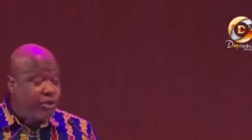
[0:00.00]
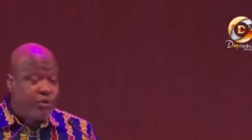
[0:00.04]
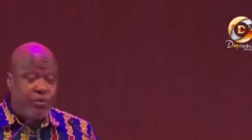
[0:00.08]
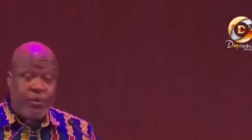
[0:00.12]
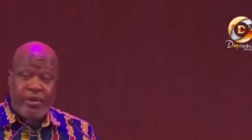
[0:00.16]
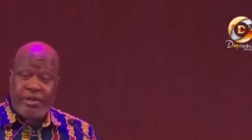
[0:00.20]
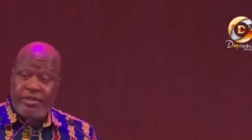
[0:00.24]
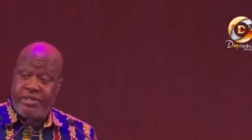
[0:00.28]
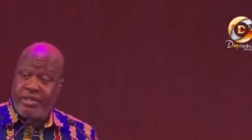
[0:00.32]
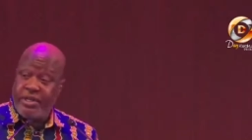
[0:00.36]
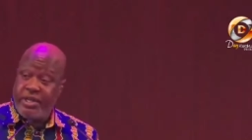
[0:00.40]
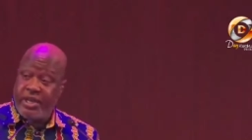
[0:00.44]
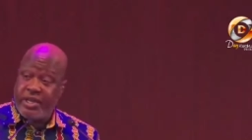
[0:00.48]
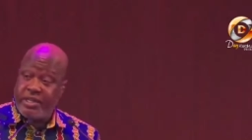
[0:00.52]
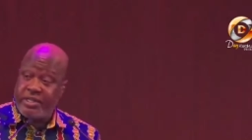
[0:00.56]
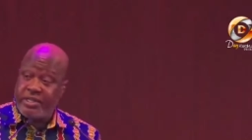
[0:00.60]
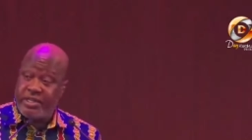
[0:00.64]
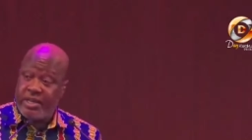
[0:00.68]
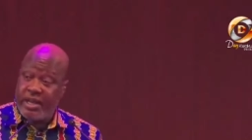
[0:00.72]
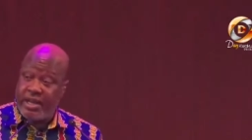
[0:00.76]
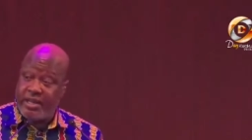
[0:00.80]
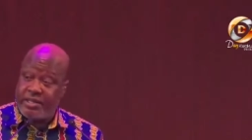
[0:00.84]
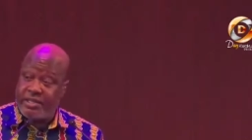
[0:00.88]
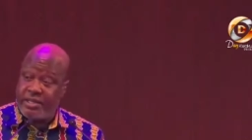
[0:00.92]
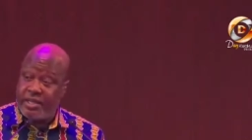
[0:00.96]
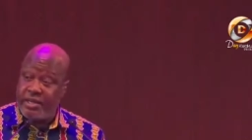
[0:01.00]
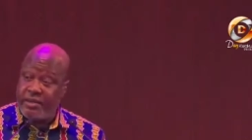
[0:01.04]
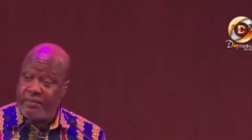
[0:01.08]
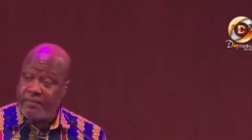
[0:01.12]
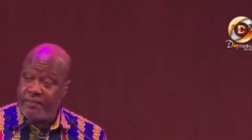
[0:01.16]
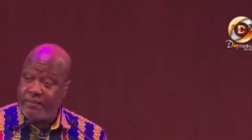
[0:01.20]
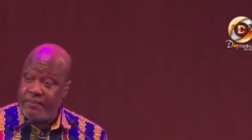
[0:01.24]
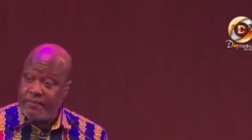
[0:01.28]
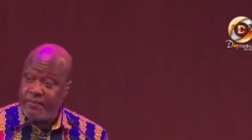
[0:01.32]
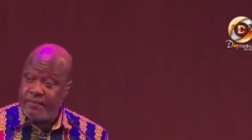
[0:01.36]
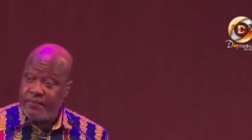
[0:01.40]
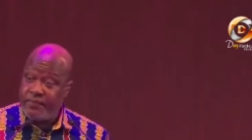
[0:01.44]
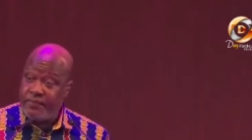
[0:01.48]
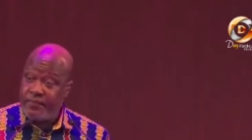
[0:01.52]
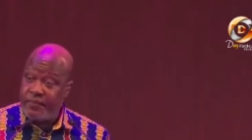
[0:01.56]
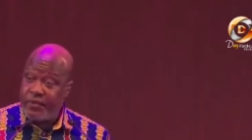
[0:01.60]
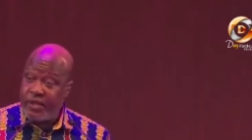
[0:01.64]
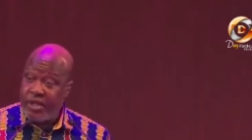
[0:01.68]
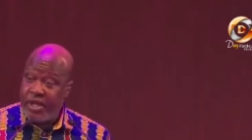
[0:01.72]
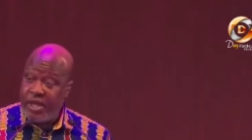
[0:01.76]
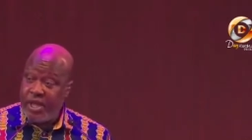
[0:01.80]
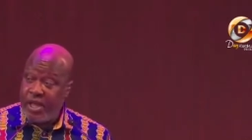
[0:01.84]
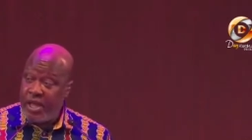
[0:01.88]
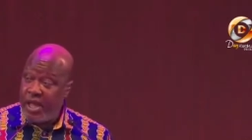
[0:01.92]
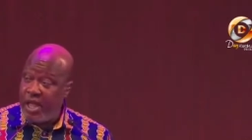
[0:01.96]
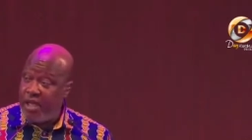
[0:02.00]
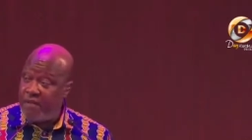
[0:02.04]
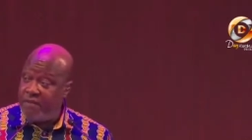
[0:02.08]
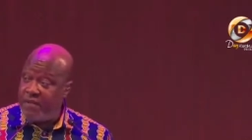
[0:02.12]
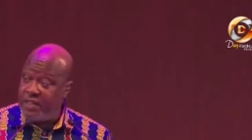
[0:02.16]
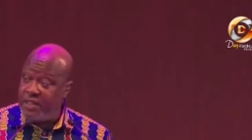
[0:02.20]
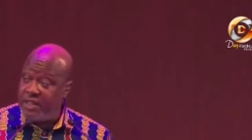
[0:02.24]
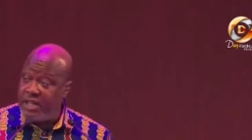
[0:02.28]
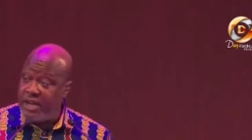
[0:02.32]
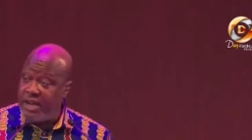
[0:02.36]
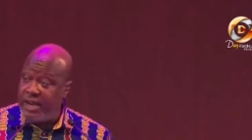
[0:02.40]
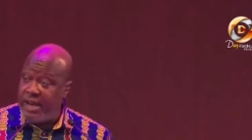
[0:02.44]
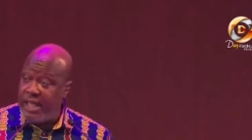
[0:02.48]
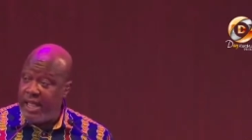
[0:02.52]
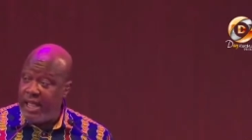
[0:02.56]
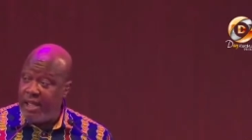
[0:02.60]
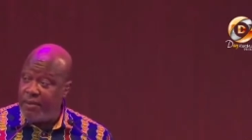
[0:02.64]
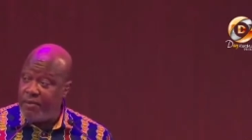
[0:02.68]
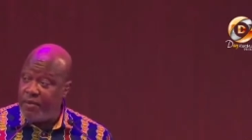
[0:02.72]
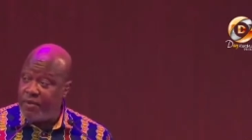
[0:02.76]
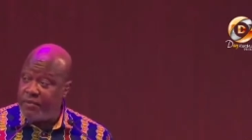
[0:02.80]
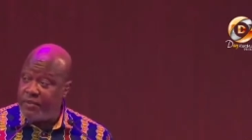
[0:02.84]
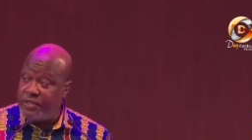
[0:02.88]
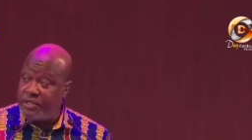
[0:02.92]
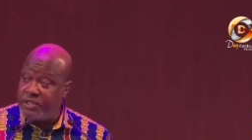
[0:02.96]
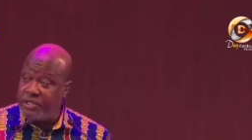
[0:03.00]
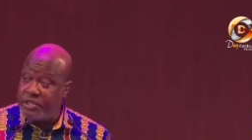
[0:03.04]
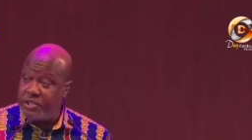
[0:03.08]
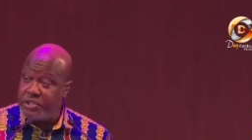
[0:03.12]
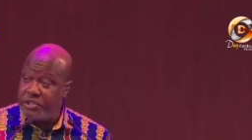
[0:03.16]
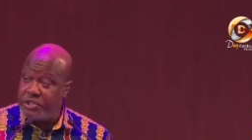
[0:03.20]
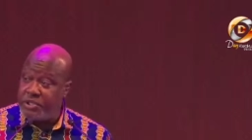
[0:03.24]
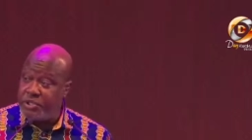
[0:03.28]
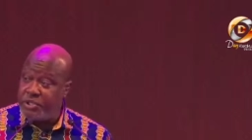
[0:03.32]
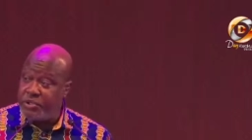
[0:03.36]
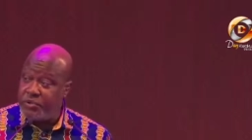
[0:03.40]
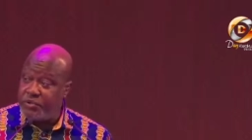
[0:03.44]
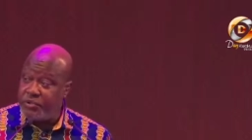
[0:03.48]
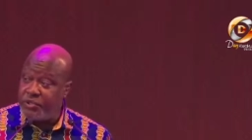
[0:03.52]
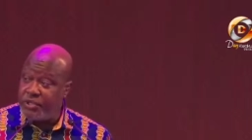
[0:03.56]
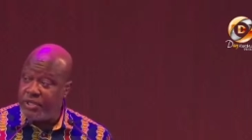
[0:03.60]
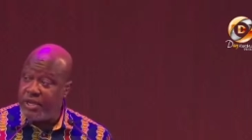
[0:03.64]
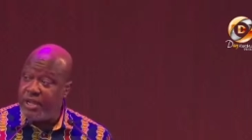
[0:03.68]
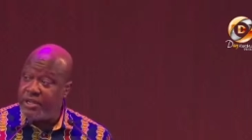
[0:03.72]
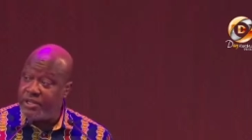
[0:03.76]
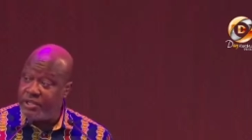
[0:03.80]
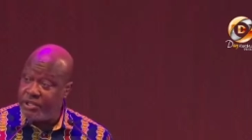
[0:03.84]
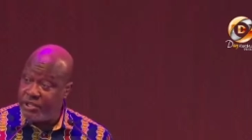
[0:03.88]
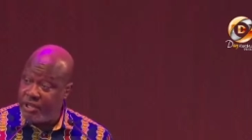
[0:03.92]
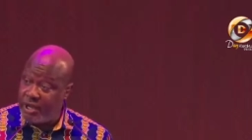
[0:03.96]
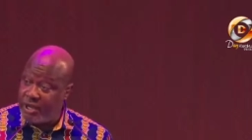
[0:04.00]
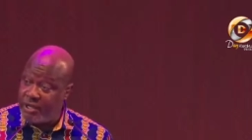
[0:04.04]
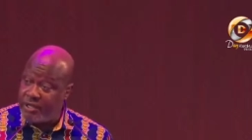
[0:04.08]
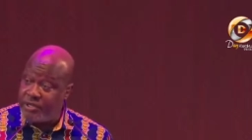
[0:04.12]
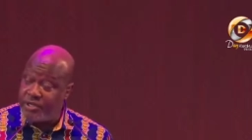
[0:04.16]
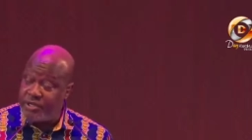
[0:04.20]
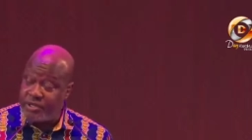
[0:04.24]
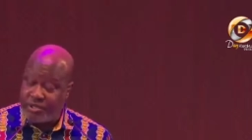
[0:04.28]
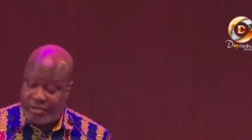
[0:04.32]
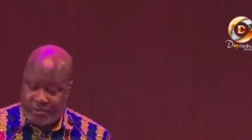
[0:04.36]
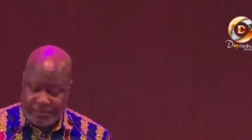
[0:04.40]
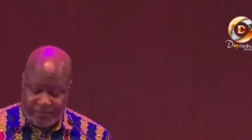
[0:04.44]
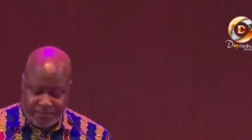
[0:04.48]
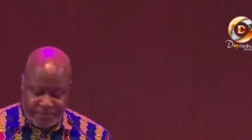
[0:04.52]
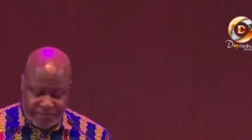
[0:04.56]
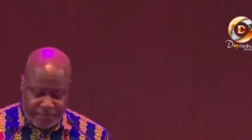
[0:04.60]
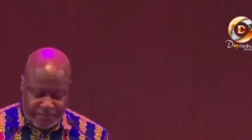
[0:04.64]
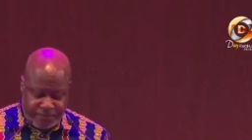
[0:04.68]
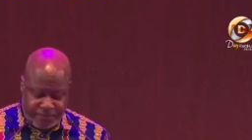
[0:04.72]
20 years later, even the name of this institution has changed.